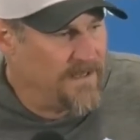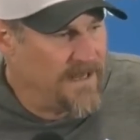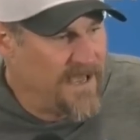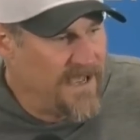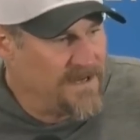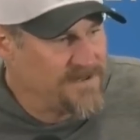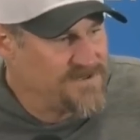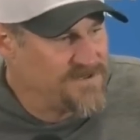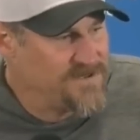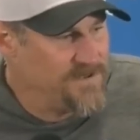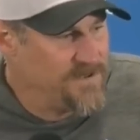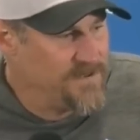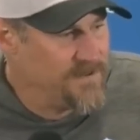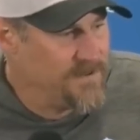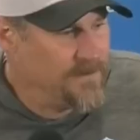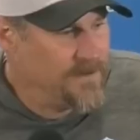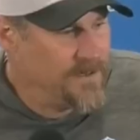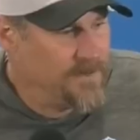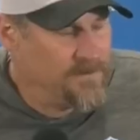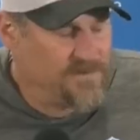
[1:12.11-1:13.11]
last
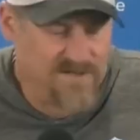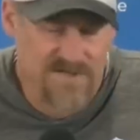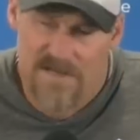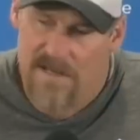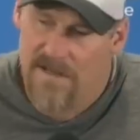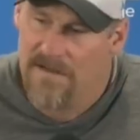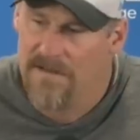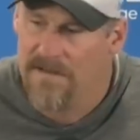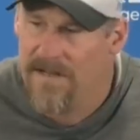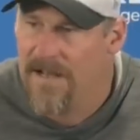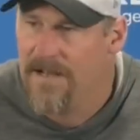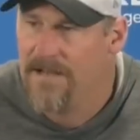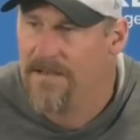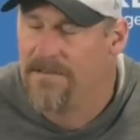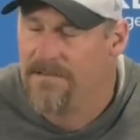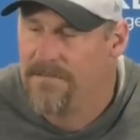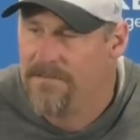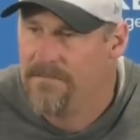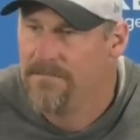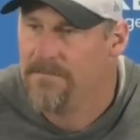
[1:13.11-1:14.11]
year, it was kind of like,